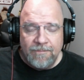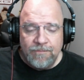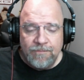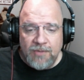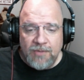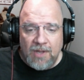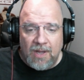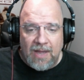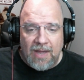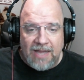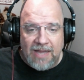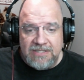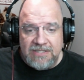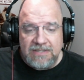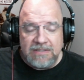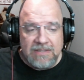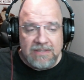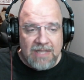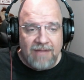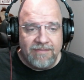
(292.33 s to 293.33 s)
Uh, I
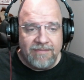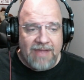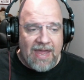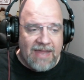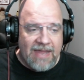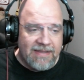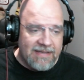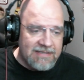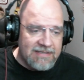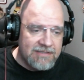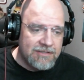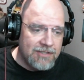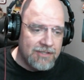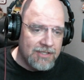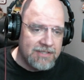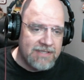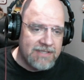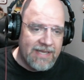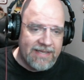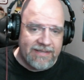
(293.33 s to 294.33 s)
just love it, and this
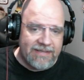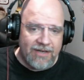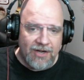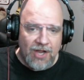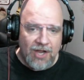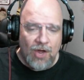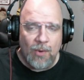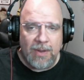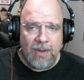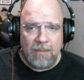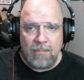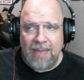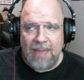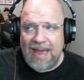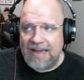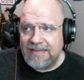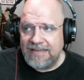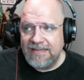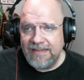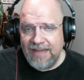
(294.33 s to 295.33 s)
looks like they're going
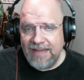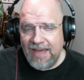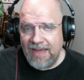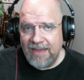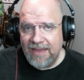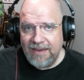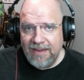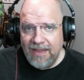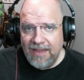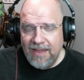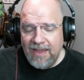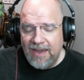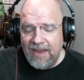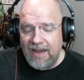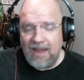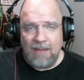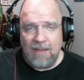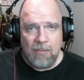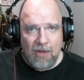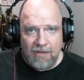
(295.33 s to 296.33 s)
back to that,
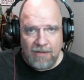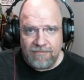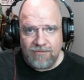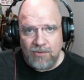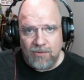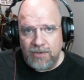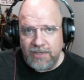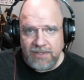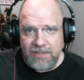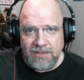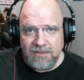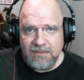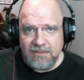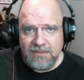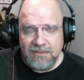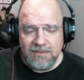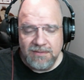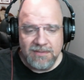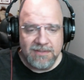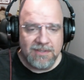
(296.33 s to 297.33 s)
and I'm all for it.
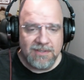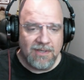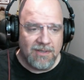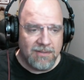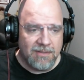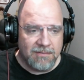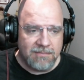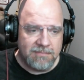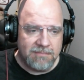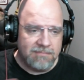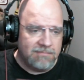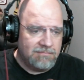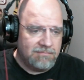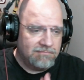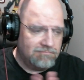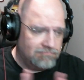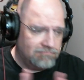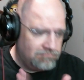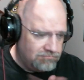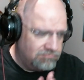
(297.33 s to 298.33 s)
So.
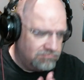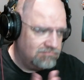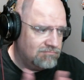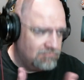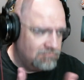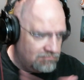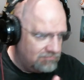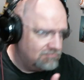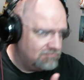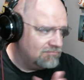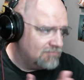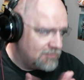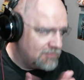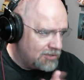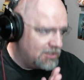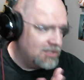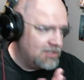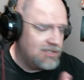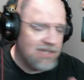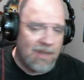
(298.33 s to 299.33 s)

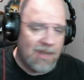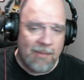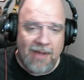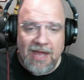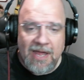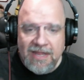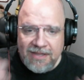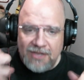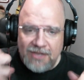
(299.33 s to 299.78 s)
Good job. The